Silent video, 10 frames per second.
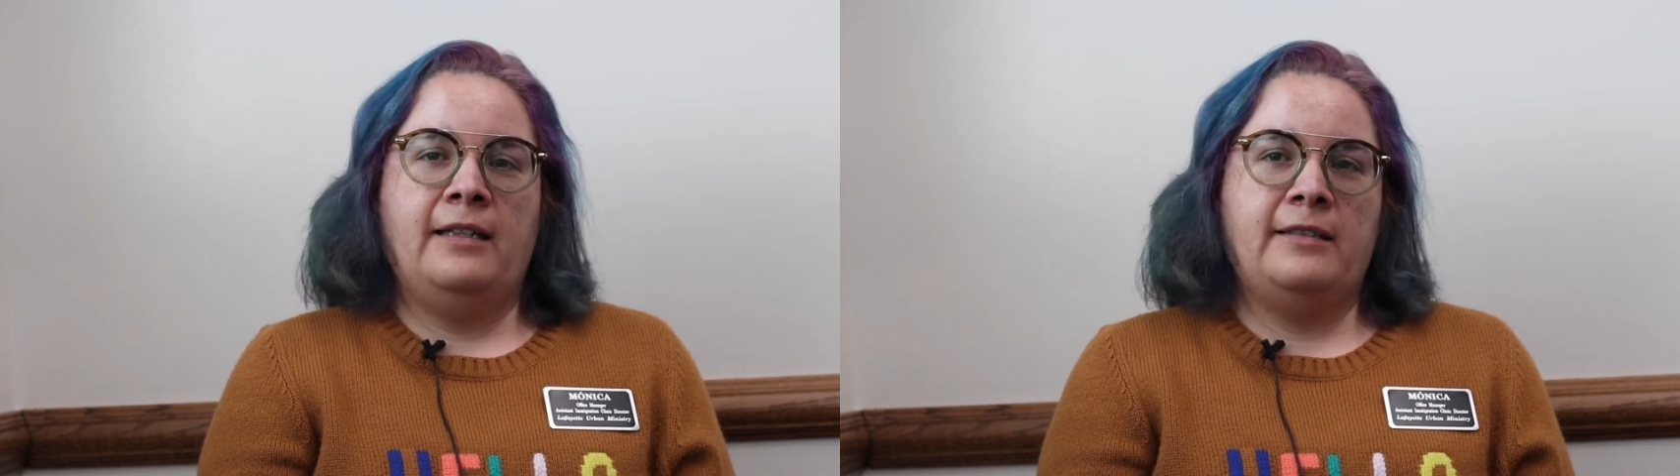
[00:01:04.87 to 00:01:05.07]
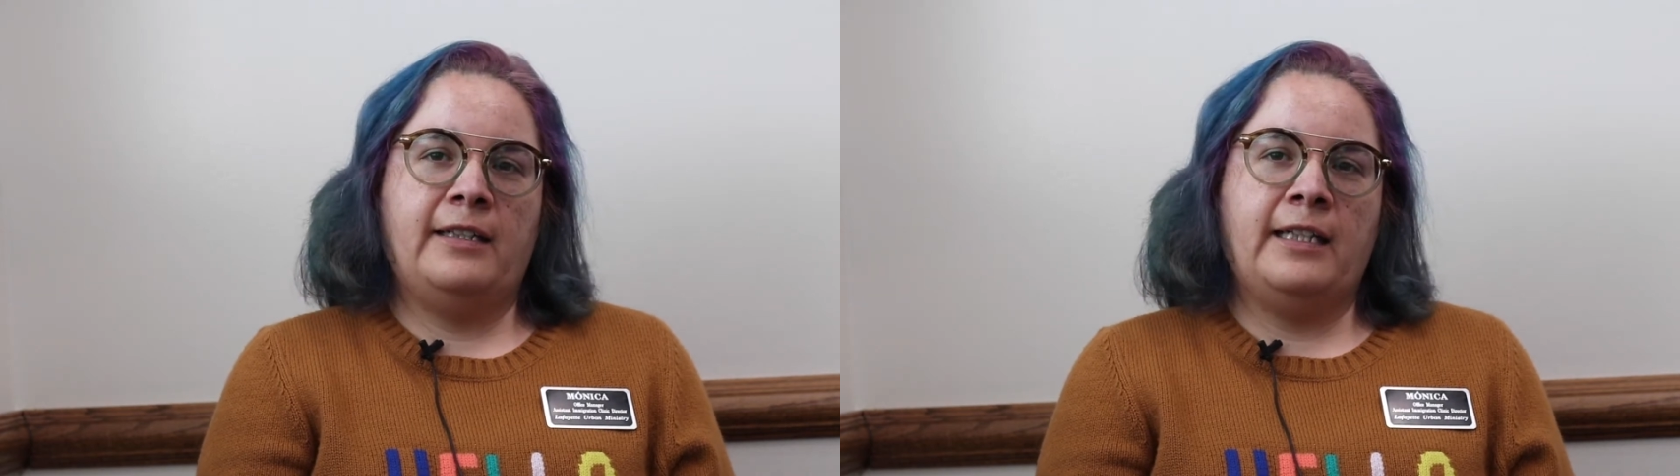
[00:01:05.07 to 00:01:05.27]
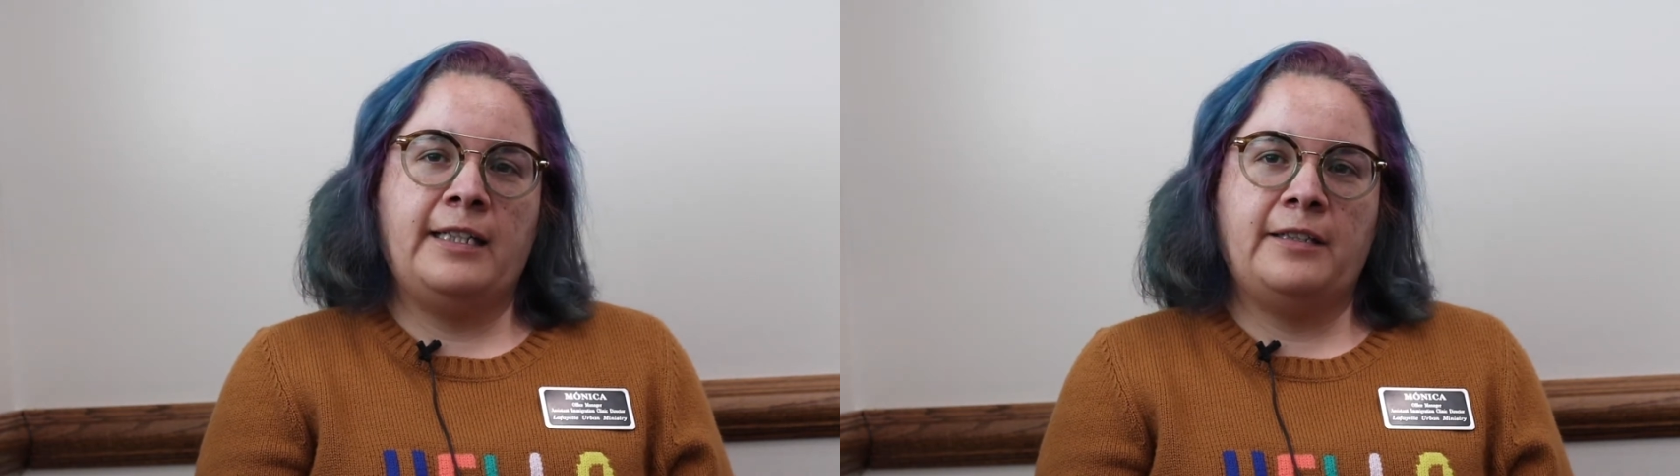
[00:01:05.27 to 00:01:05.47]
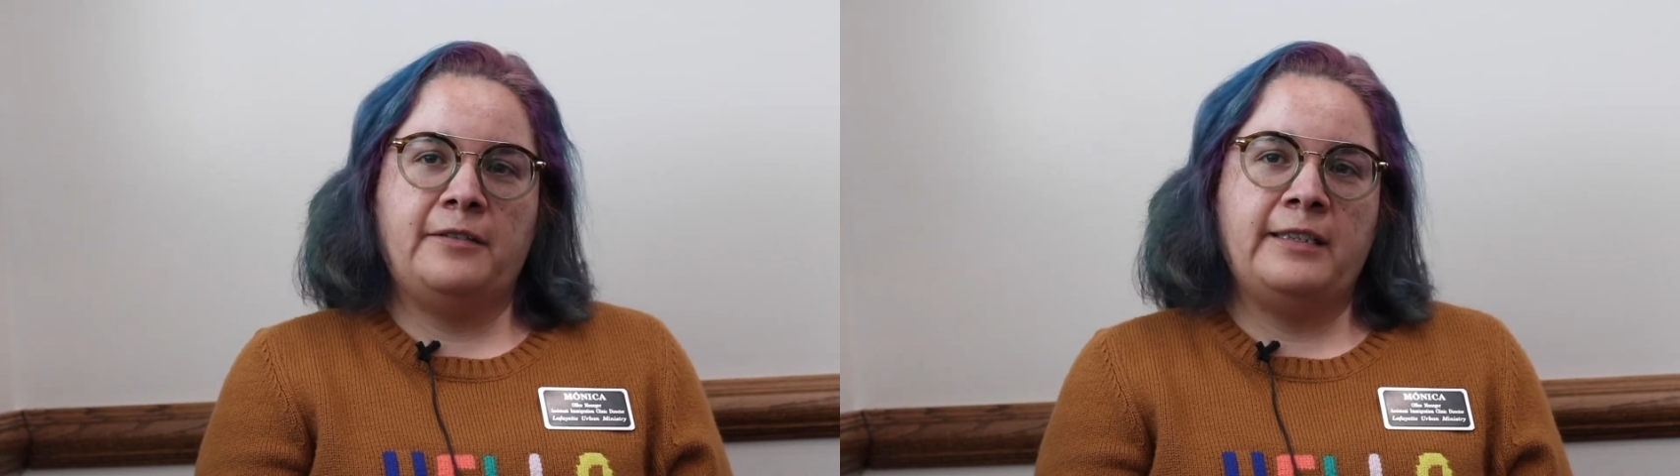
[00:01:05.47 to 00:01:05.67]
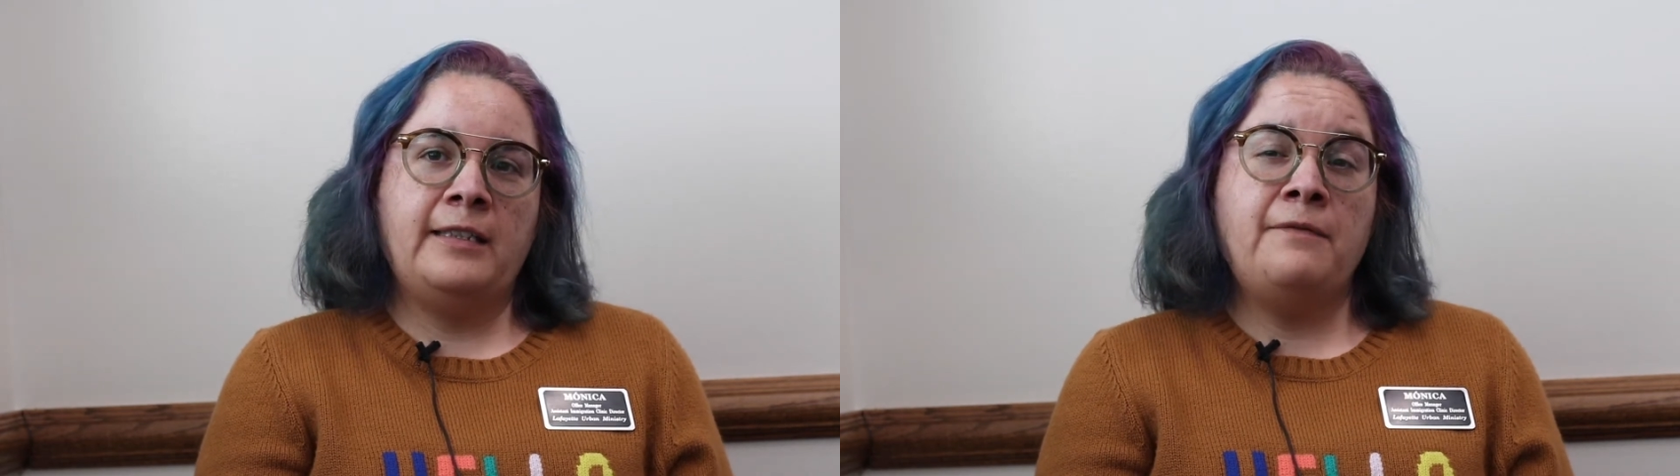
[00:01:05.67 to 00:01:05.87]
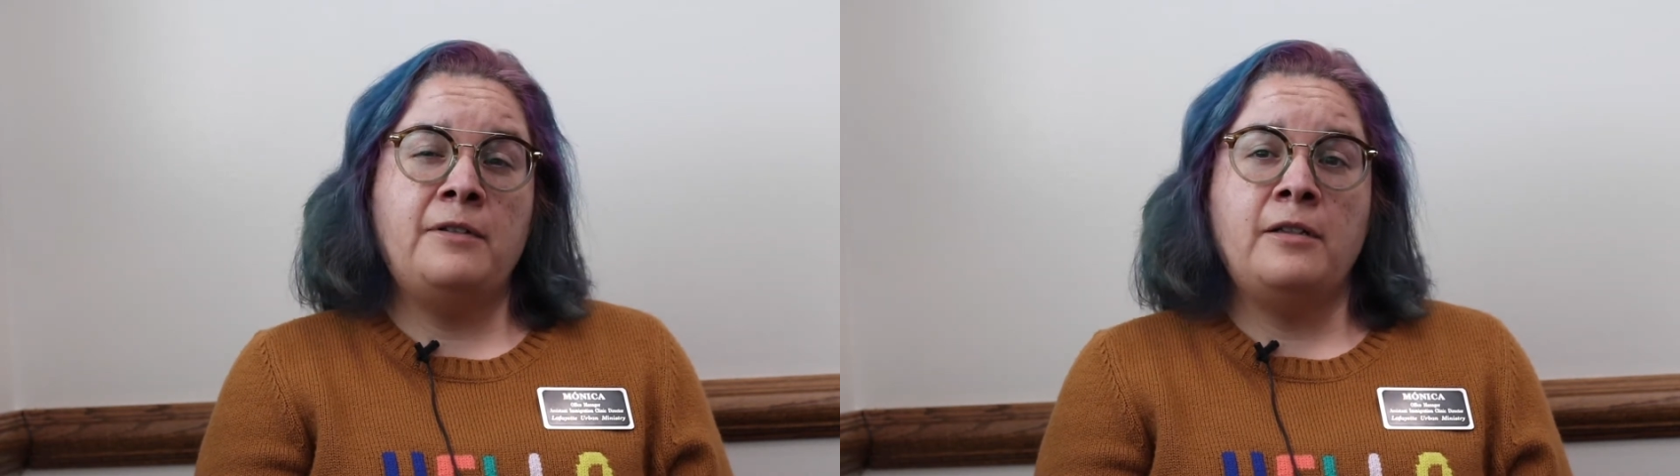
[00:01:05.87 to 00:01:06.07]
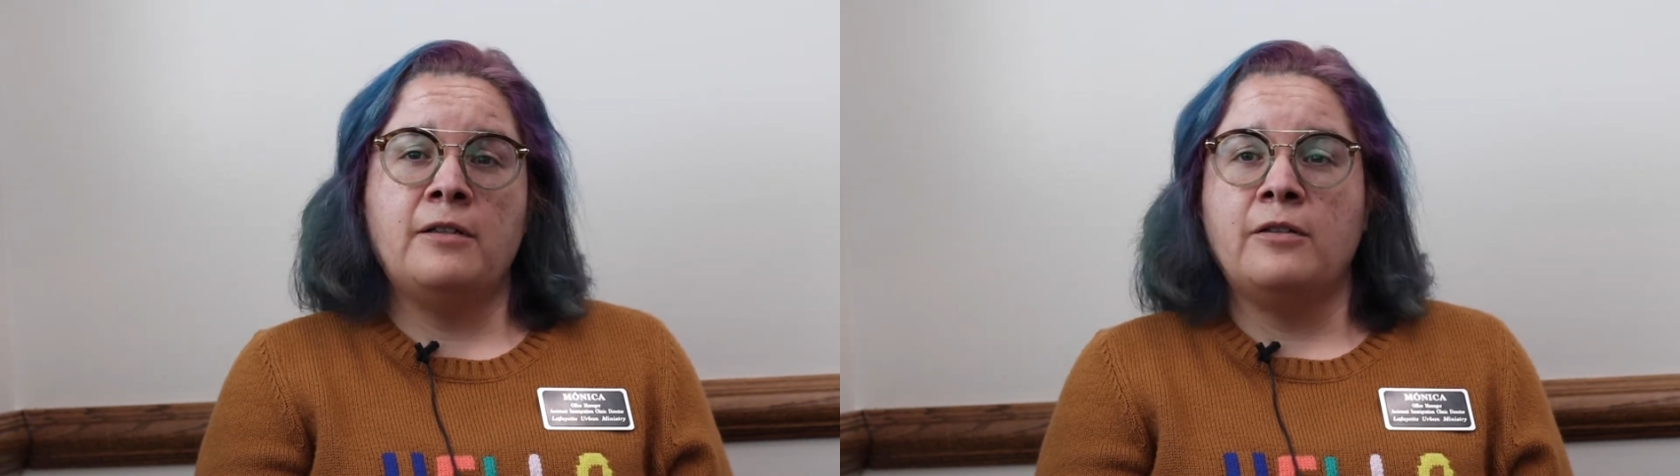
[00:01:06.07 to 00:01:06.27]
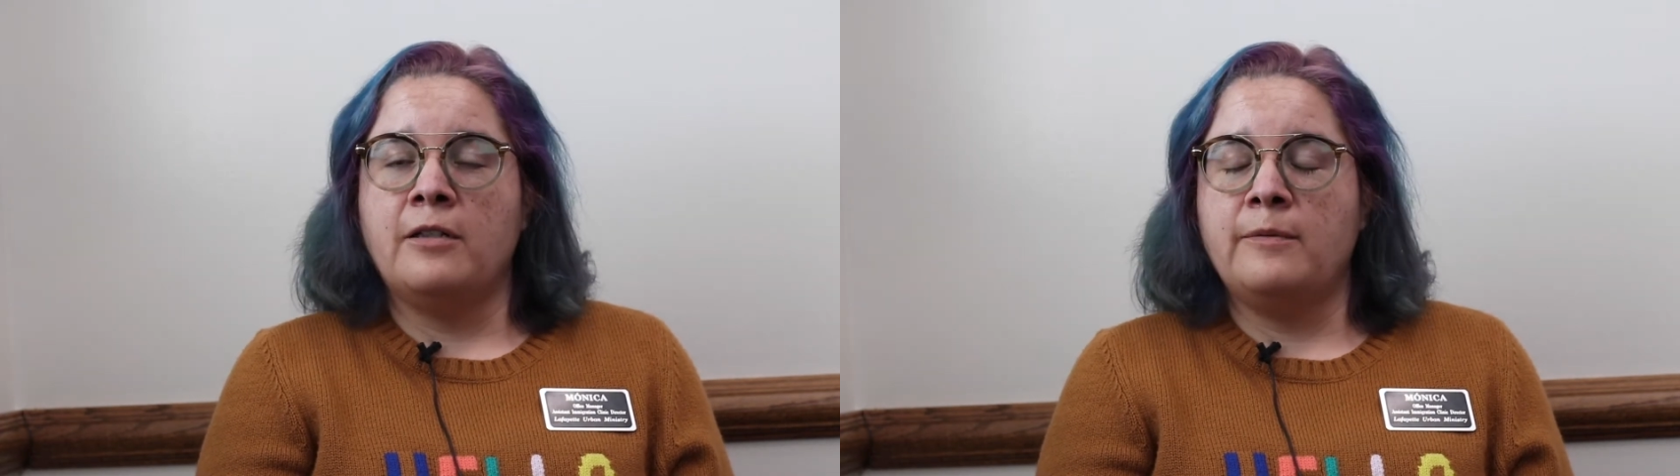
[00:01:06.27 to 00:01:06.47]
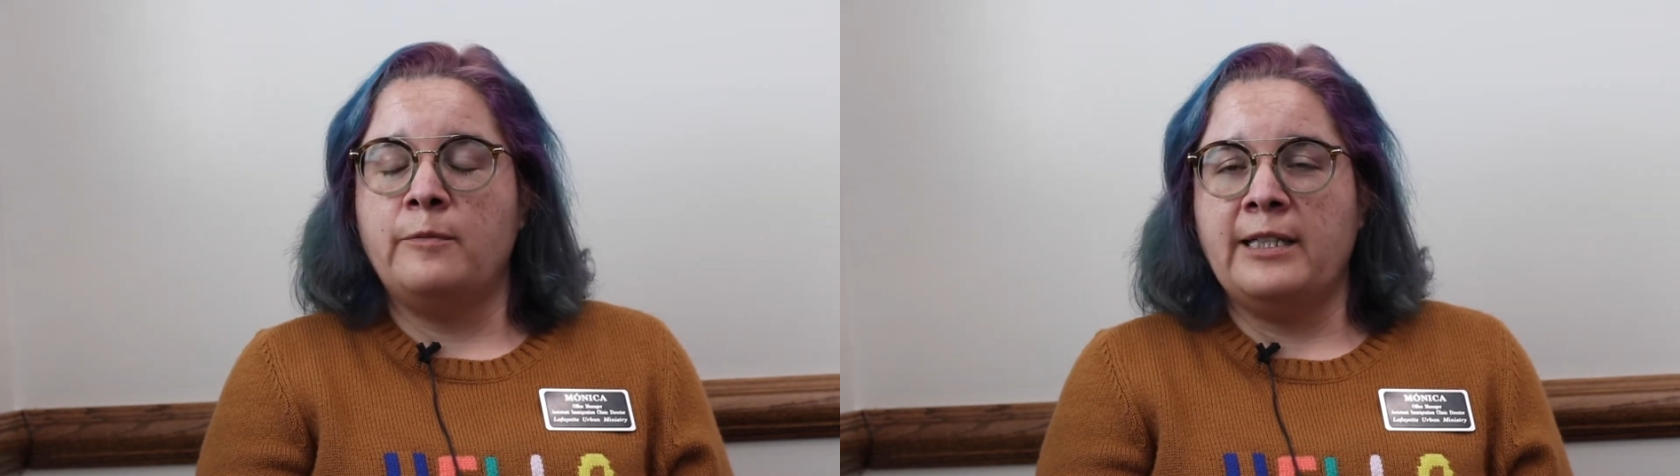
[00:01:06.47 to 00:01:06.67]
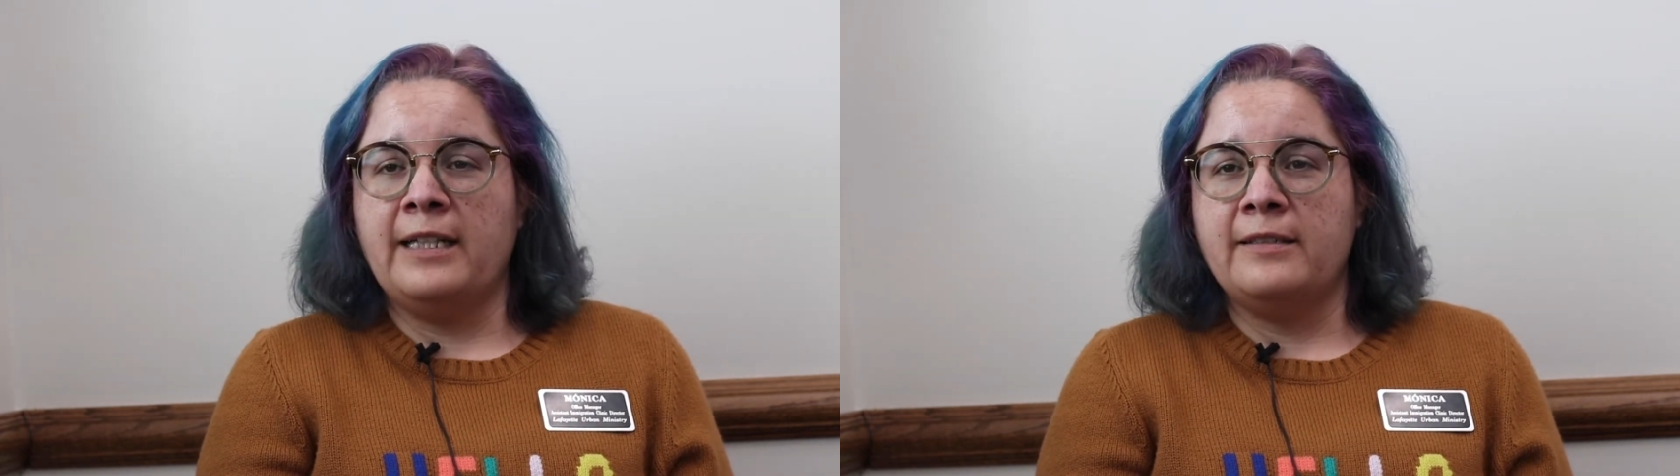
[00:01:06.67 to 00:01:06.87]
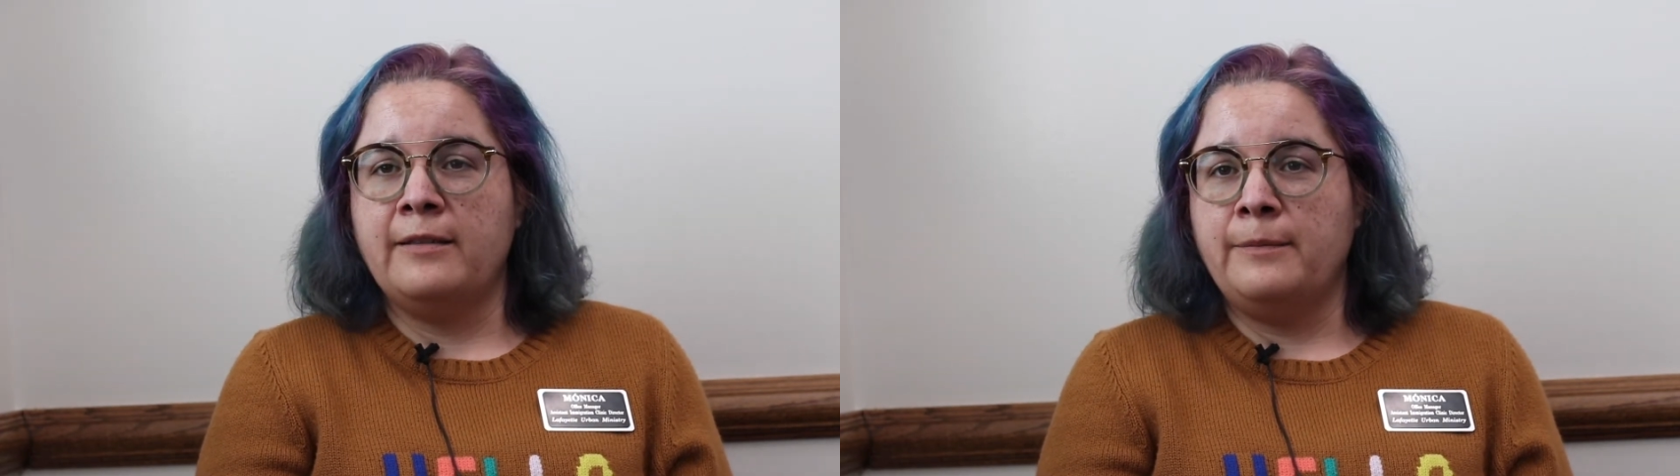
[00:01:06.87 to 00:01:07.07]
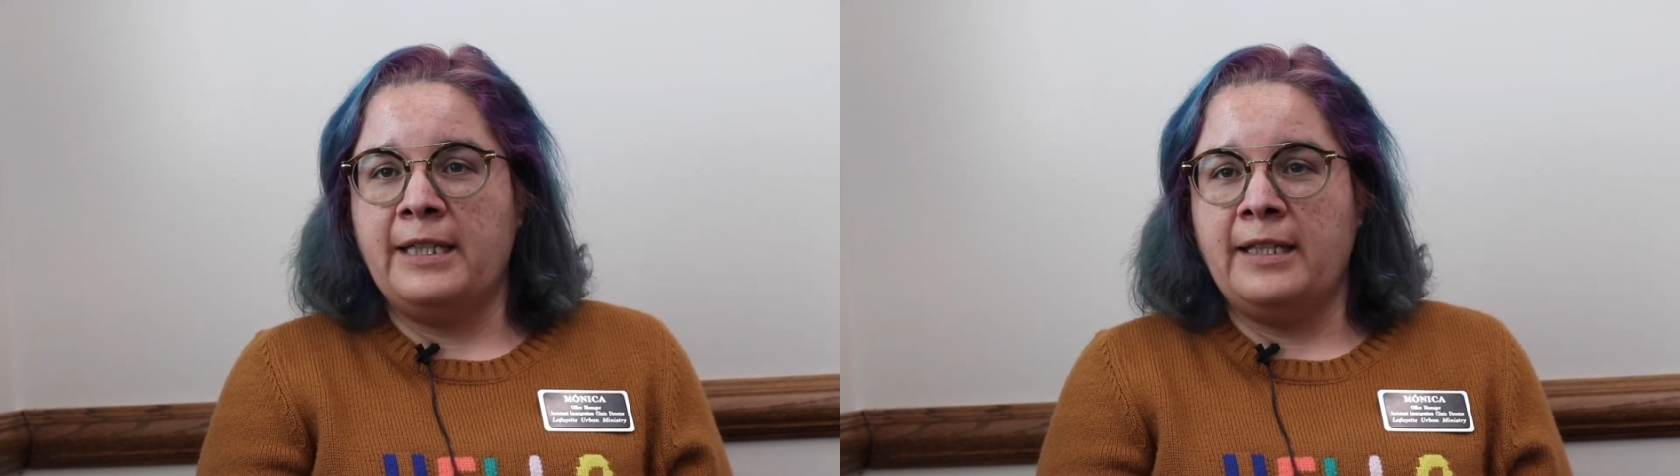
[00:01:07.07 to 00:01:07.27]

she can either deliver or bring it to me